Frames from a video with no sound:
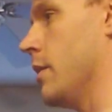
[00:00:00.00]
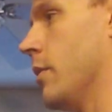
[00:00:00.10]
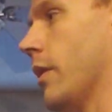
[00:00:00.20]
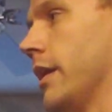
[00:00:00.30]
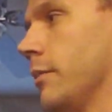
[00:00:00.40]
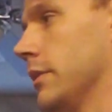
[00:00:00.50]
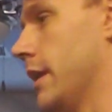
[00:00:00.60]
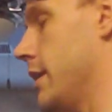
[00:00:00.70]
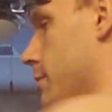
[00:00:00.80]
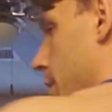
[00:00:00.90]
Right, I'm
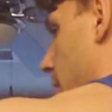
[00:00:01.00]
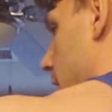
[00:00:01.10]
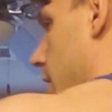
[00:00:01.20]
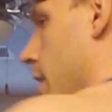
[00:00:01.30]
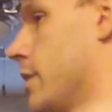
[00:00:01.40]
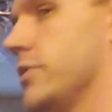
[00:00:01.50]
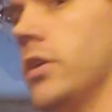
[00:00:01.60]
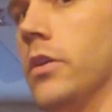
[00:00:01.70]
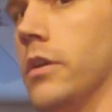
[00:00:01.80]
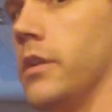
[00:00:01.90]
letting my body
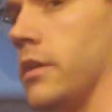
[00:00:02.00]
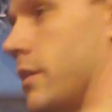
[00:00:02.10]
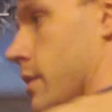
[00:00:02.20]
turn.